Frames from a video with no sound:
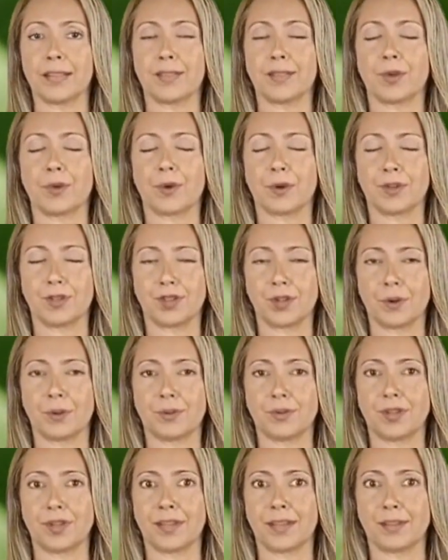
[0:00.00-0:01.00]
It's
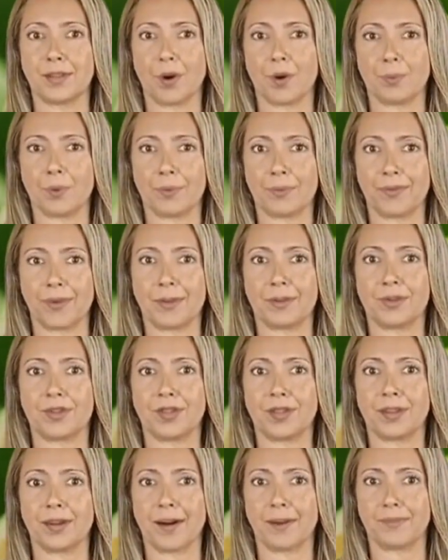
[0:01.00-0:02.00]
crucial to the normal
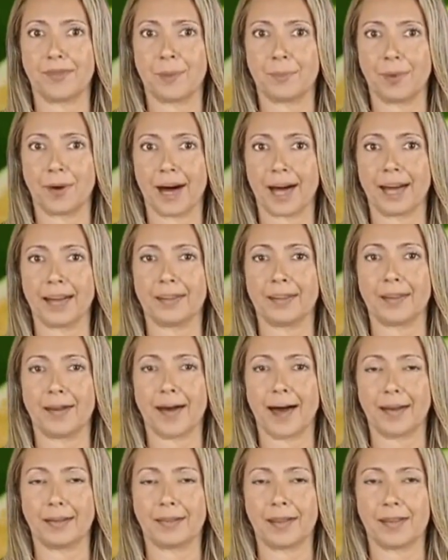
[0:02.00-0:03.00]
function of the brain
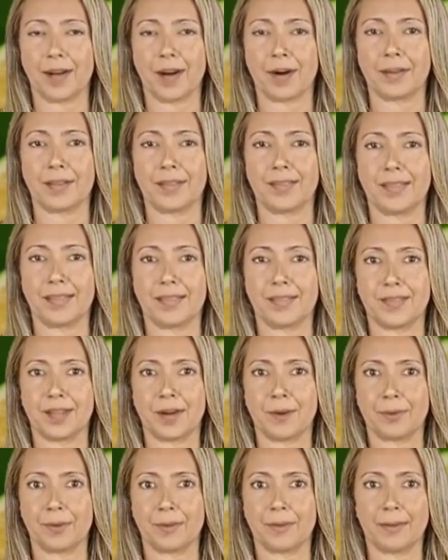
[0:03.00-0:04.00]
and the nervous
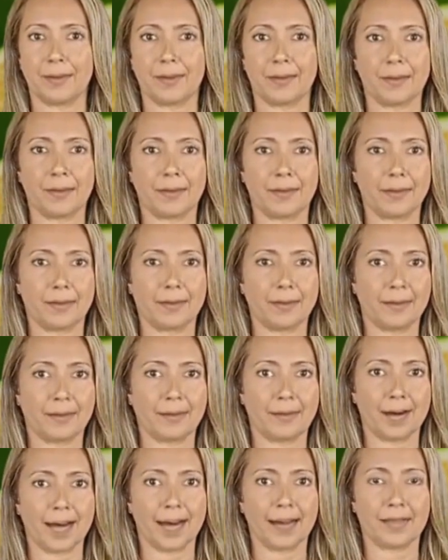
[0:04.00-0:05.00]
system.
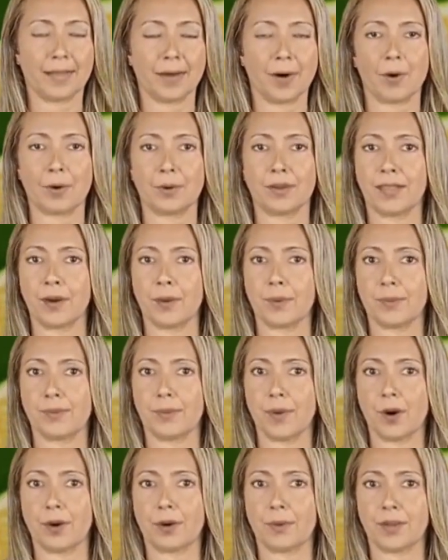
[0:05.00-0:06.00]
It's also
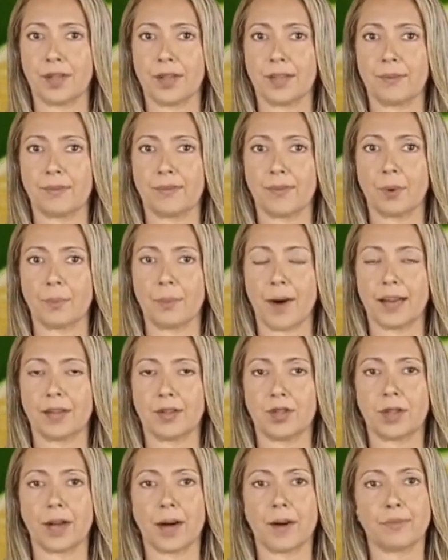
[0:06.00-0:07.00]
involved in the
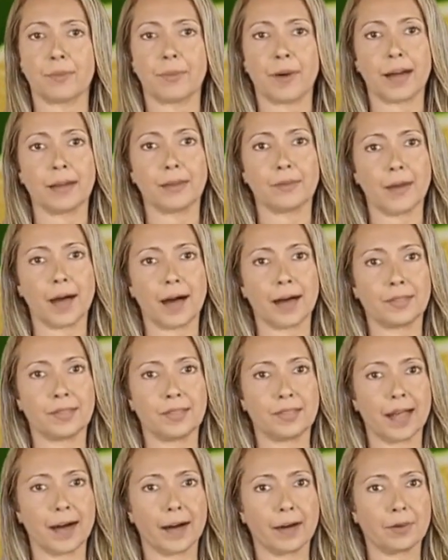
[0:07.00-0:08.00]
formation of red blood
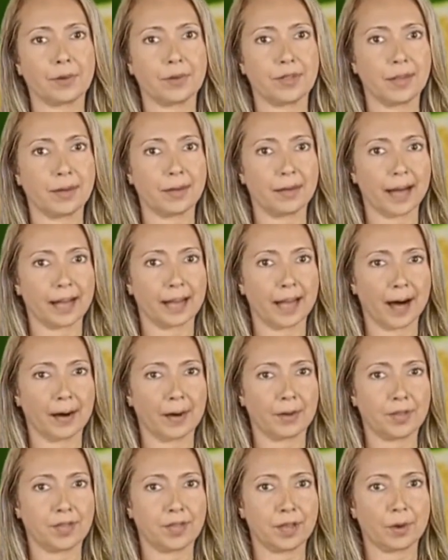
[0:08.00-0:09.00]
cells and
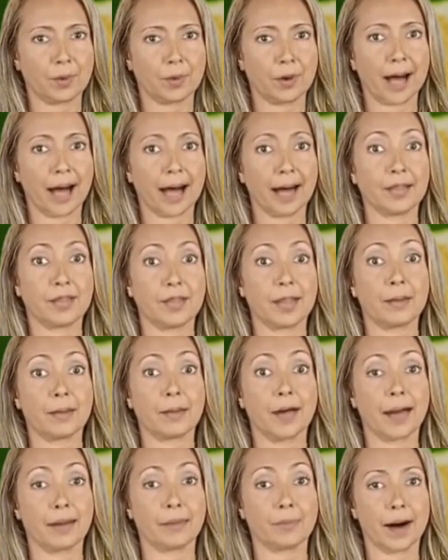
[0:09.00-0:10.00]
helps to create
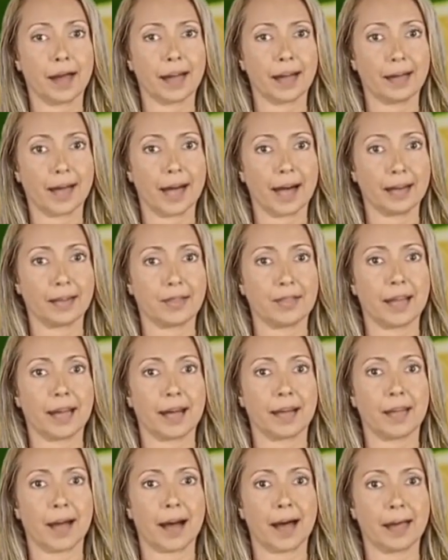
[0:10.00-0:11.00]
and regulate
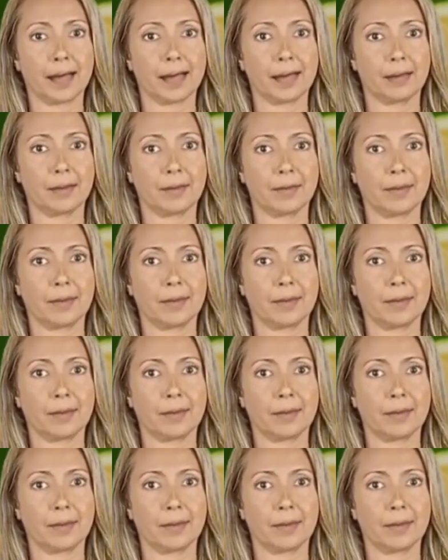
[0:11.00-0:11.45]
DNA.